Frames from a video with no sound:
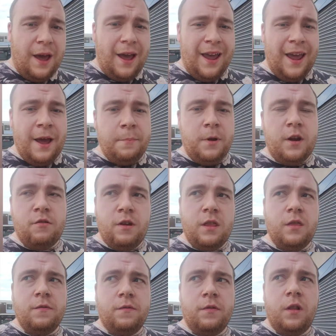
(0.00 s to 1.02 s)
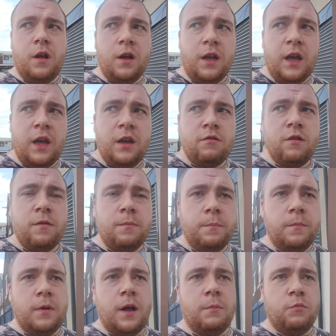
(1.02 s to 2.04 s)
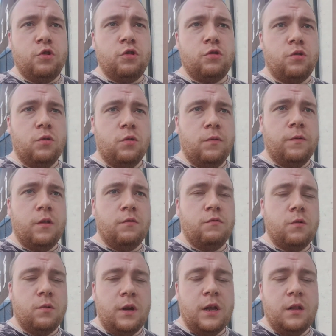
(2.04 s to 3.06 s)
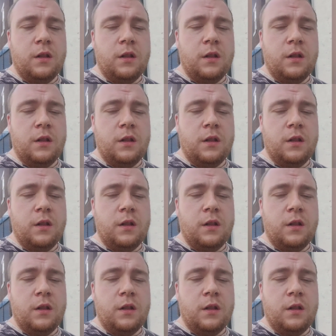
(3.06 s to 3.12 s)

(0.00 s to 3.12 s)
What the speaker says: I am going to end the vlog here. I'm just over the road